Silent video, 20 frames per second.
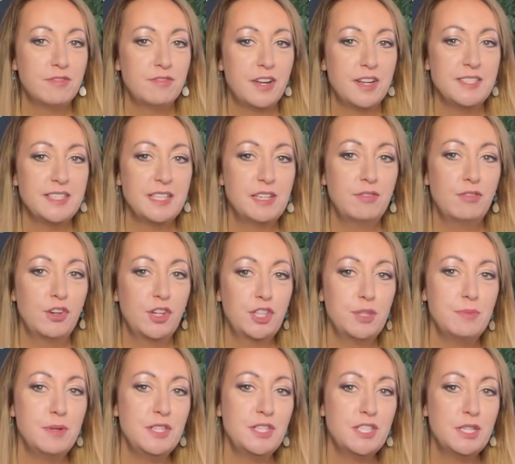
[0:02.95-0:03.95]
funding for a
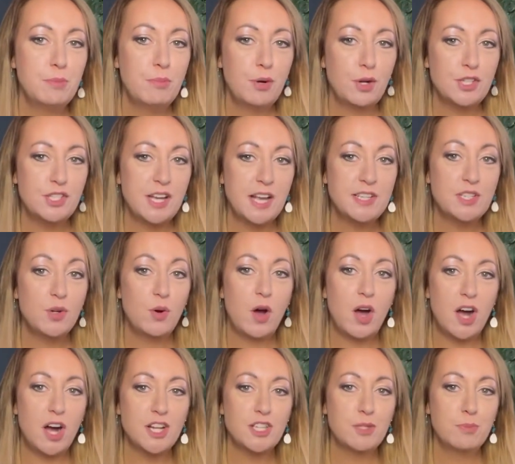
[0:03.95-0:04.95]
community project or
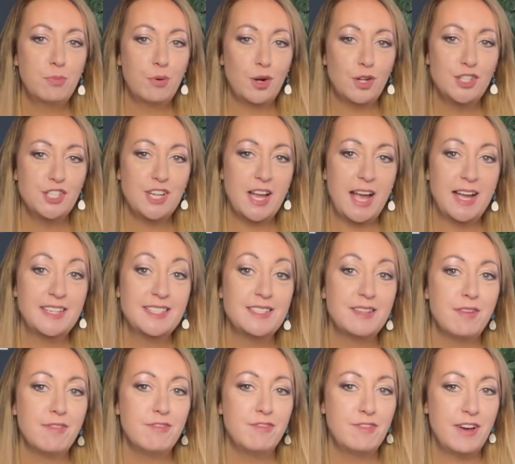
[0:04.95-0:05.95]
arts project
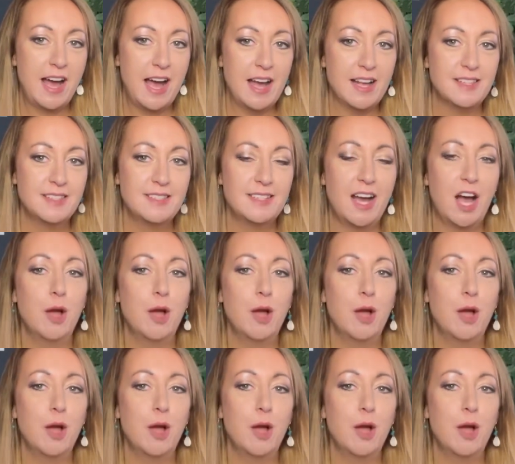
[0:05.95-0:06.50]
fast.